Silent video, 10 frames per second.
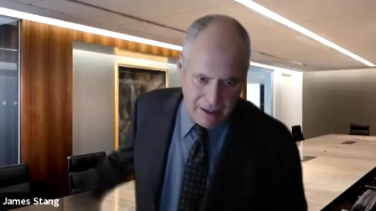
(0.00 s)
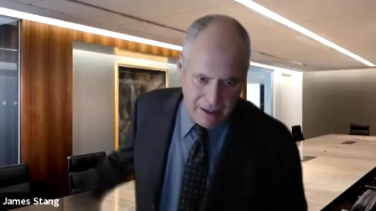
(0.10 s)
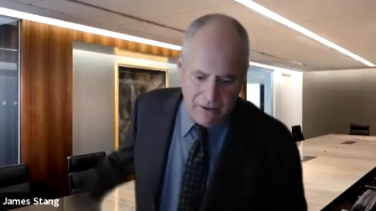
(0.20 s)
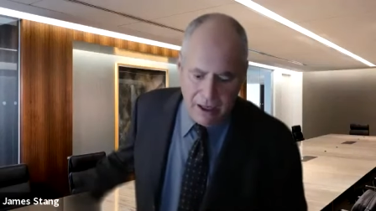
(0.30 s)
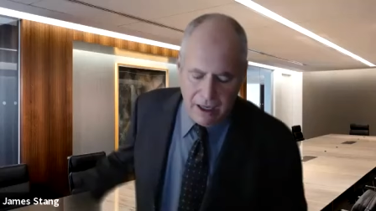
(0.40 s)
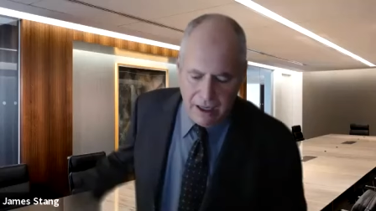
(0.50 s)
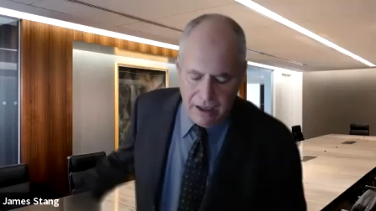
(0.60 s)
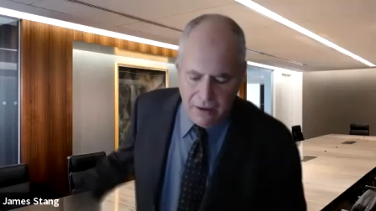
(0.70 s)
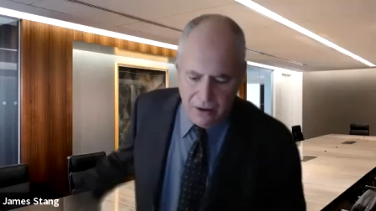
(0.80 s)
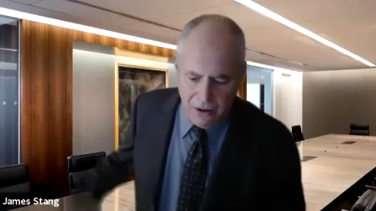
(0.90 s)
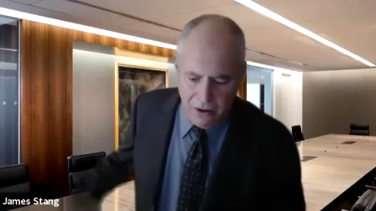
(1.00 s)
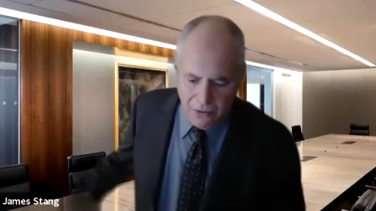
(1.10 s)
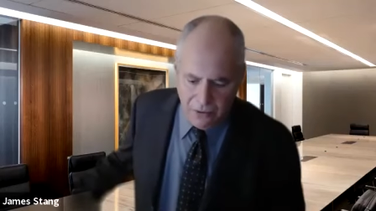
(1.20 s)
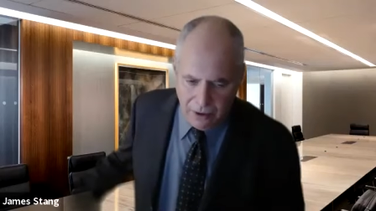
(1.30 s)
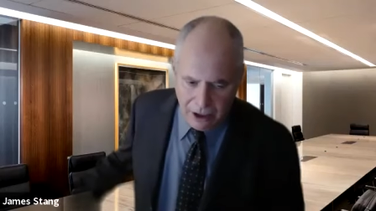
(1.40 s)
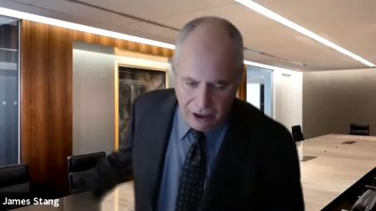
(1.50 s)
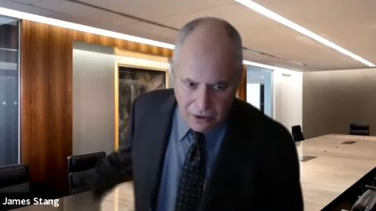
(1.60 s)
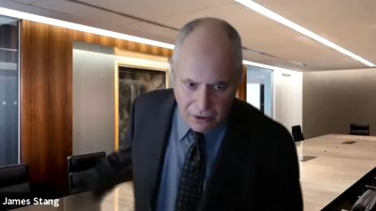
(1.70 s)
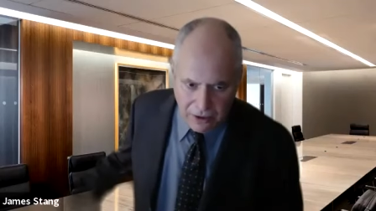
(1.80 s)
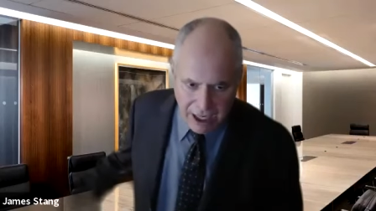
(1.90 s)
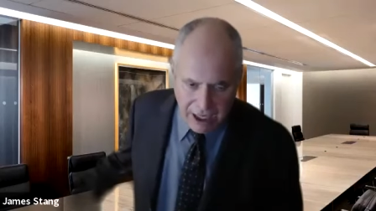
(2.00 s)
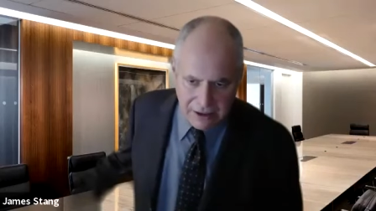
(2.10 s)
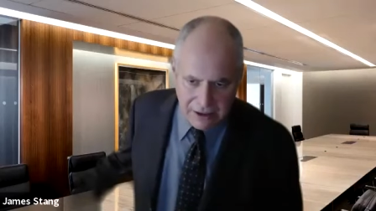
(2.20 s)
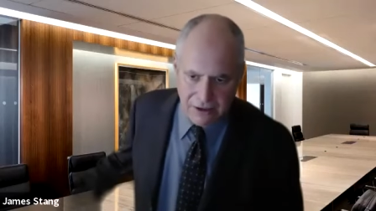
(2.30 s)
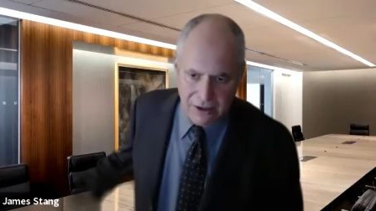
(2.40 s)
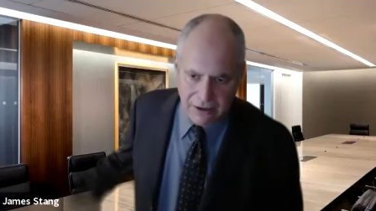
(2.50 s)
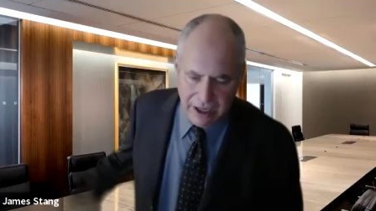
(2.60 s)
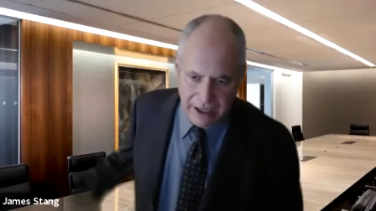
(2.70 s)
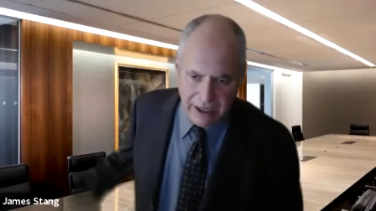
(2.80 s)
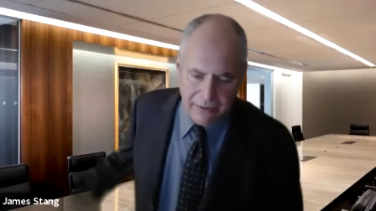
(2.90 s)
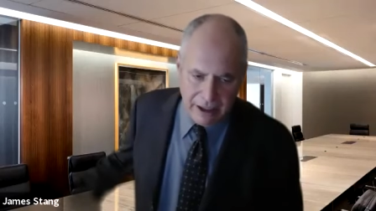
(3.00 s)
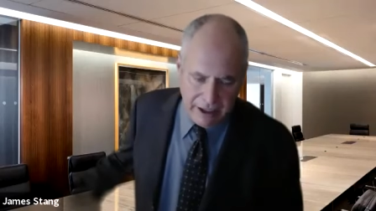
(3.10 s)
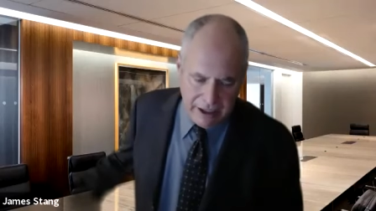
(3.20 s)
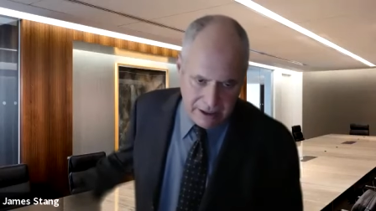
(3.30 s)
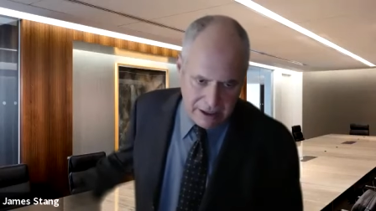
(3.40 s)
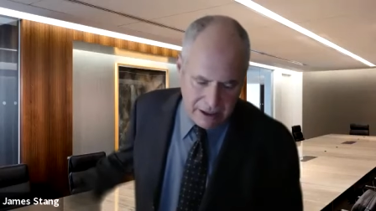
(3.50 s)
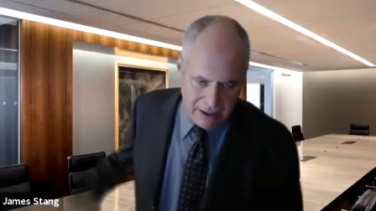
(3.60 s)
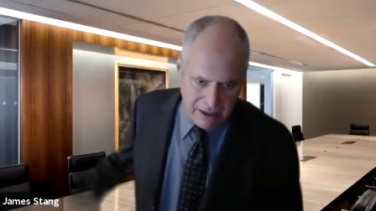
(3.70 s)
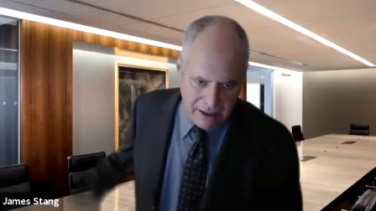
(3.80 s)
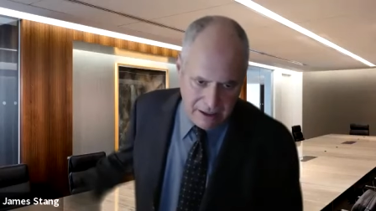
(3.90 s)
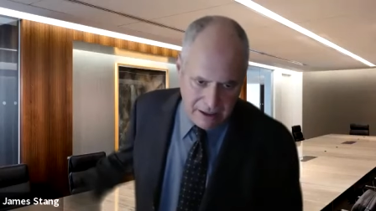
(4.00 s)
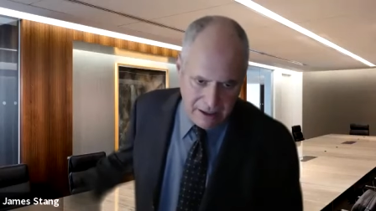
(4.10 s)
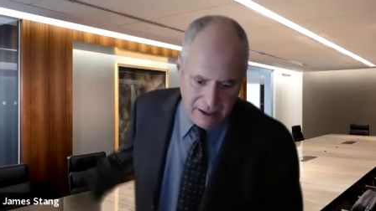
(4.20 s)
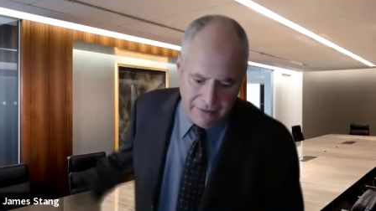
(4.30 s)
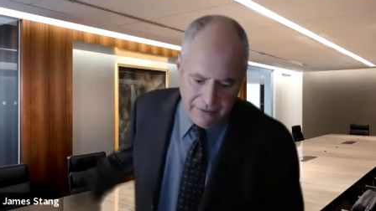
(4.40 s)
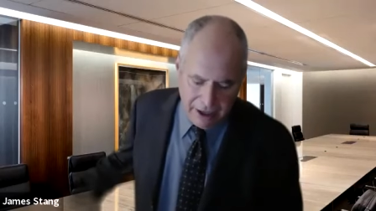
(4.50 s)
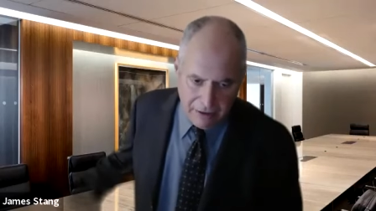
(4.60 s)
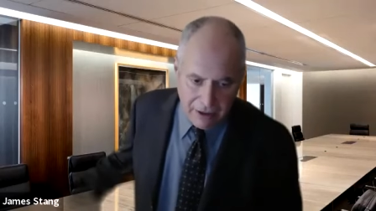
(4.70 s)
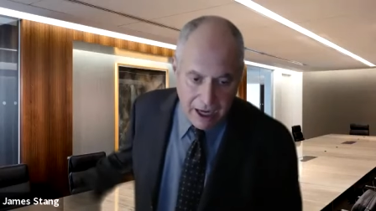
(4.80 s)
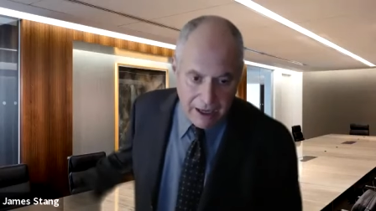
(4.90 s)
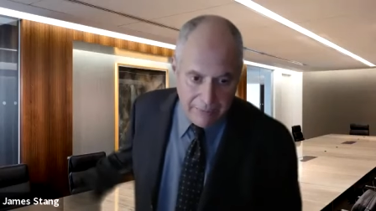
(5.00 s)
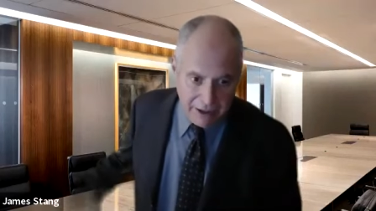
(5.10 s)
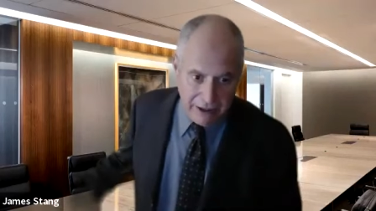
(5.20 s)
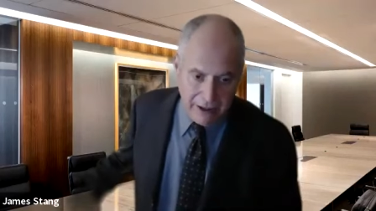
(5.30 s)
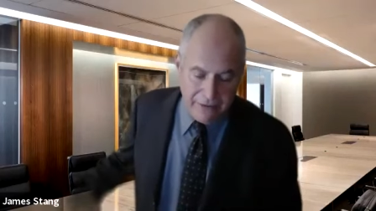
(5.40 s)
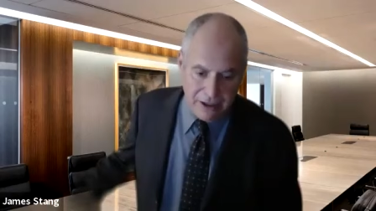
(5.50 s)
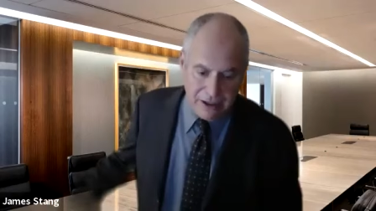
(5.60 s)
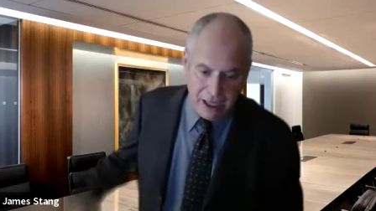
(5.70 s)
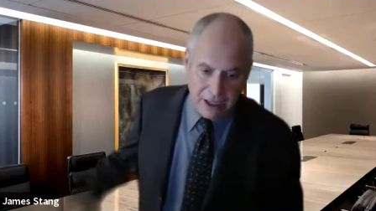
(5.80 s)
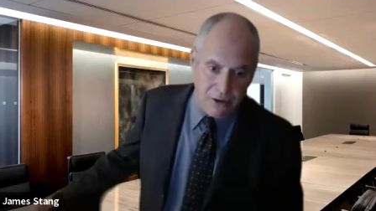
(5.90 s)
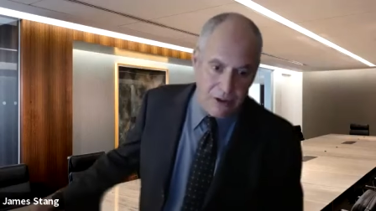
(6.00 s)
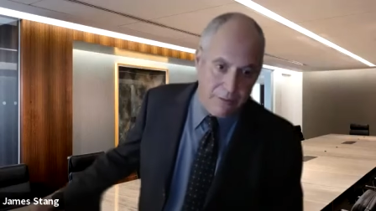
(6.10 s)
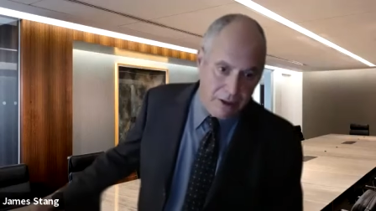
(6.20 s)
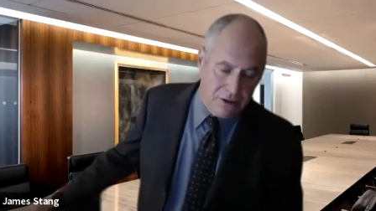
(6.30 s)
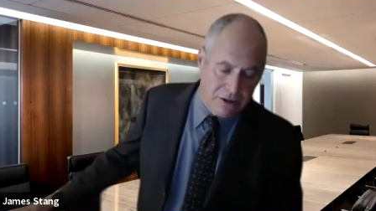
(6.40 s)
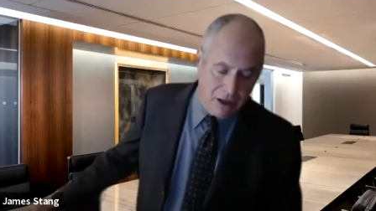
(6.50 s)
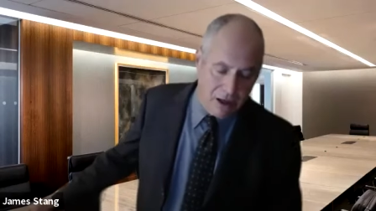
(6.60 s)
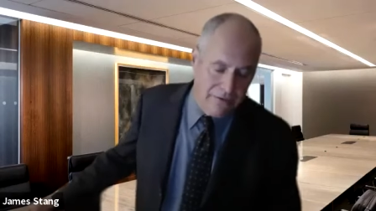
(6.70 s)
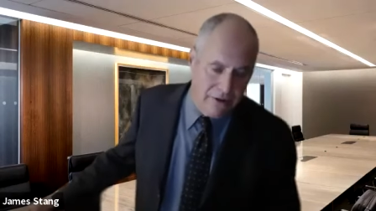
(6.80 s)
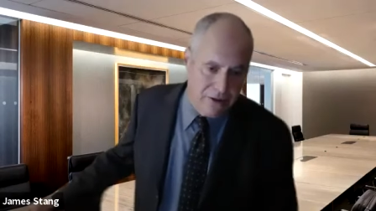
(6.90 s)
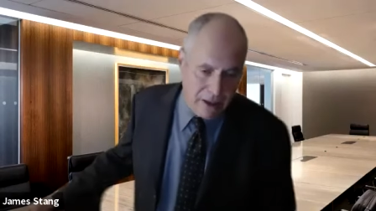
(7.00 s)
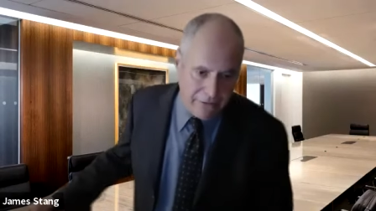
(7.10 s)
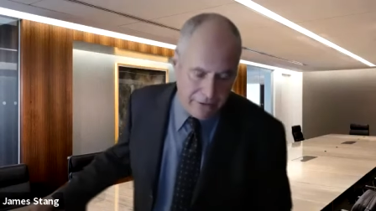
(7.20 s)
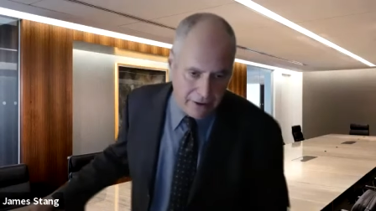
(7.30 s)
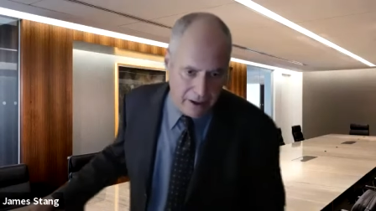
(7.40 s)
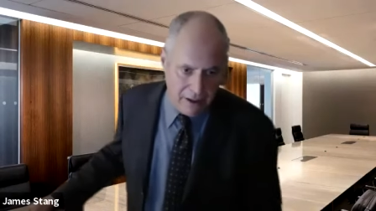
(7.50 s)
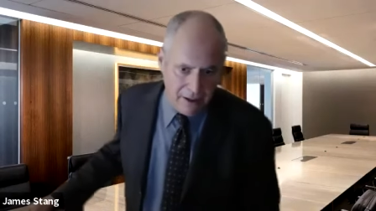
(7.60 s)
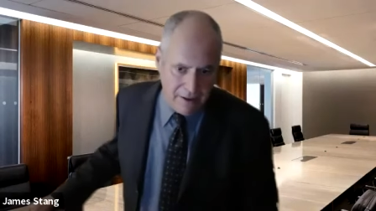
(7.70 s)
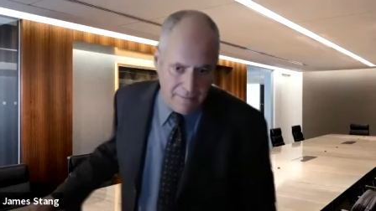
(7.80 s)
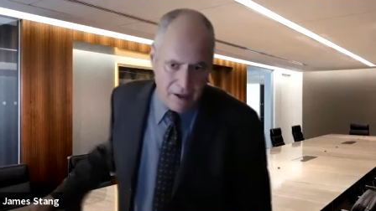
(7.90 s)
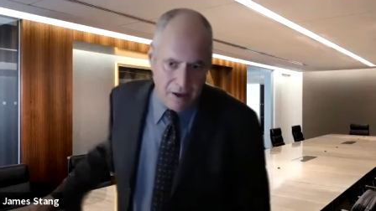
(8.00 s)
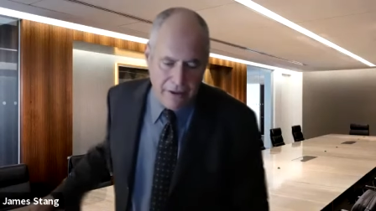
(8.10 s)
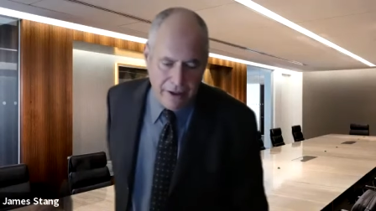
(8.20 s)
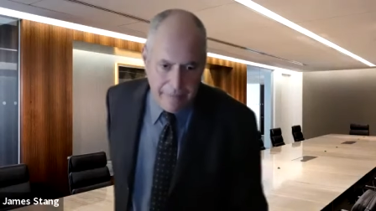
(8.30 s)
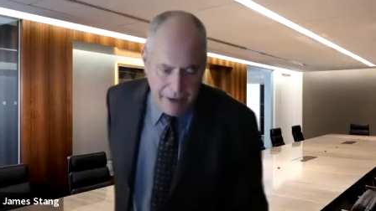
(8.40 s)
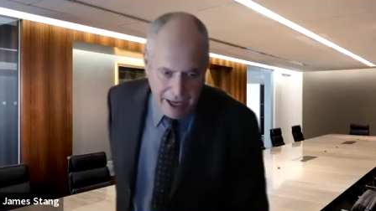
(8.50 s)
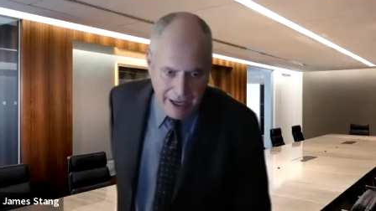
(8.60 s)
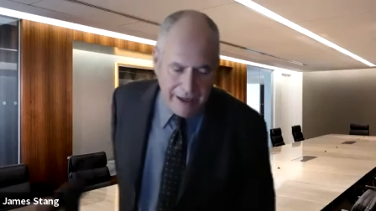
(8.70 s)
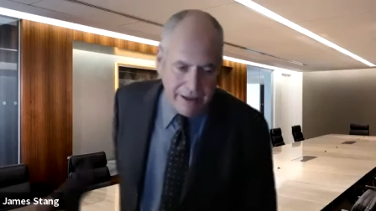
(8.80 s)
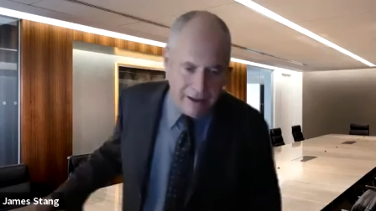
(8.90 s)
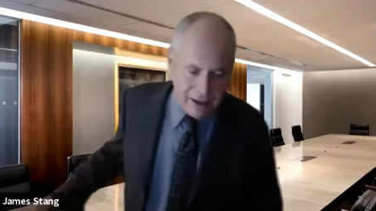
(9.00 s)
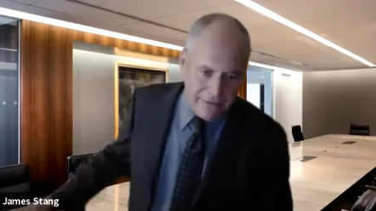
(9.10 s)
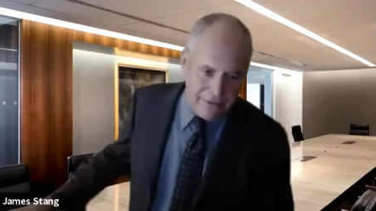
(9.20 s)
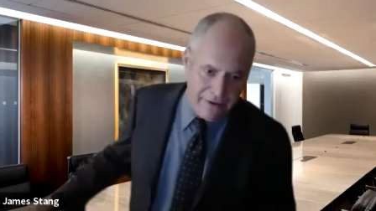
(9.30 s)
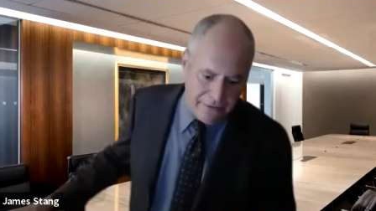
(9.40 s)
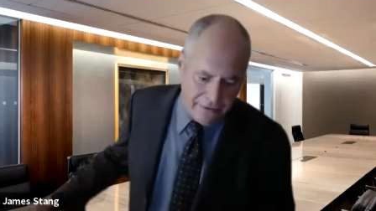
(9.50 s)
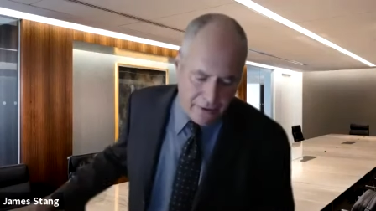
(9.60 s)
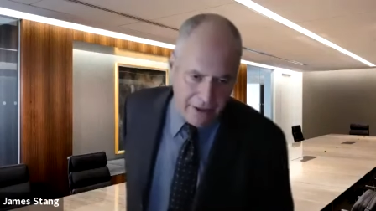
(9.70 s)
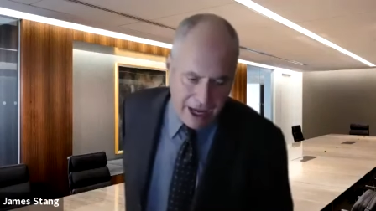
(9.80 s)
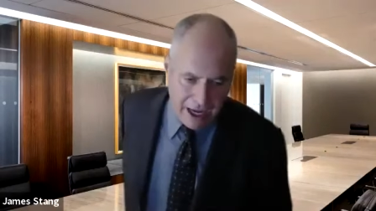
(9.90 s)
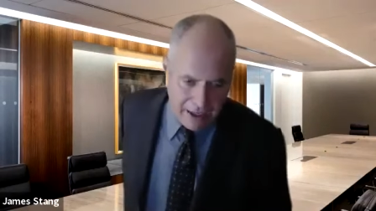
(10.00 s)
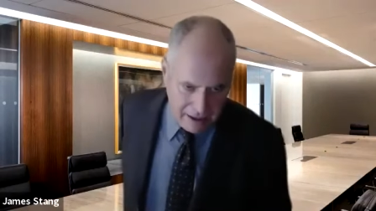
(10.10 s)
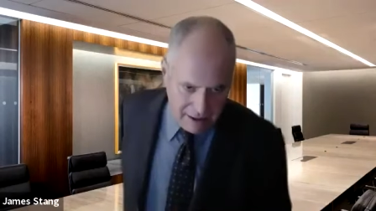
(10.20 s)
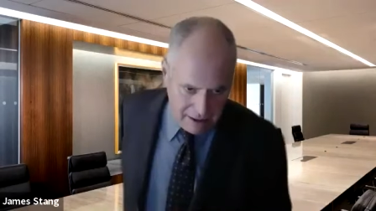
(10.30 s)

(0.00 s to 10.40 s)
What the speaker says: Yeah. When the local councils are getting released of their liability for the sexual abuse all of you suffered, are they paying enough for that?